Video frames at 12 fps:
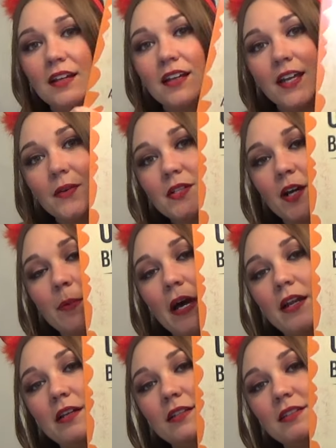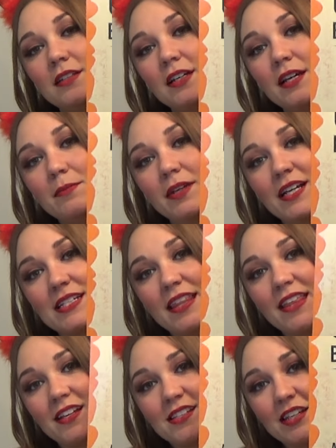let me talk about it because I
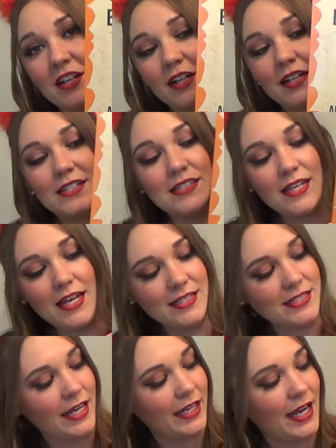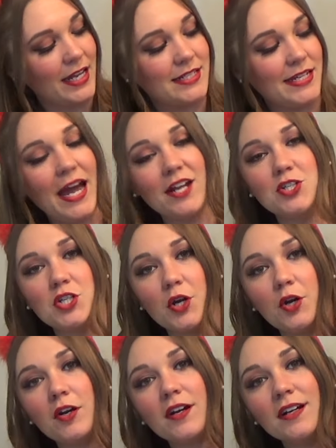think it's hilarious. It's like a dad
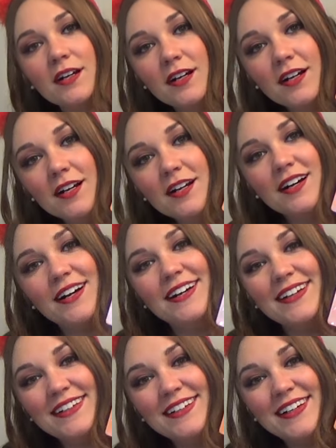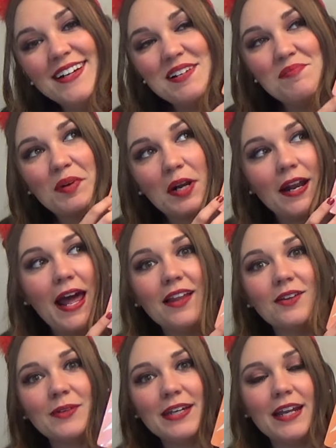joke, but on
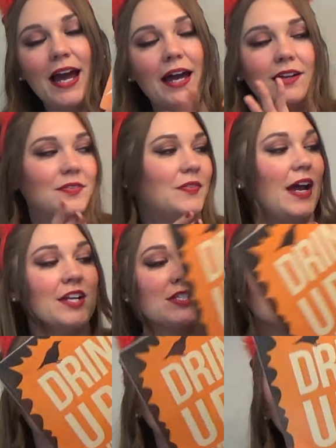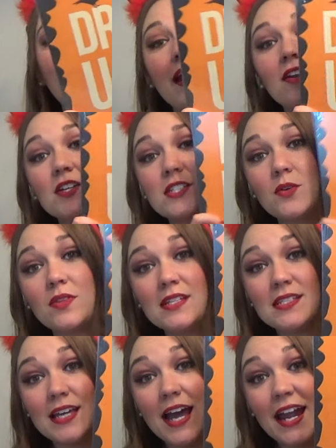Halloween, I, I just love it. And also
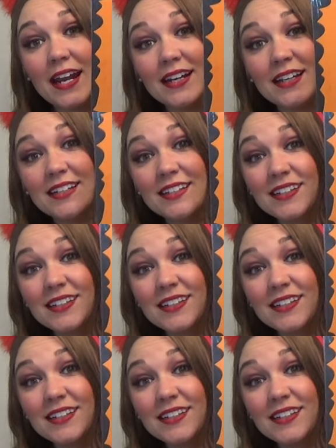this side,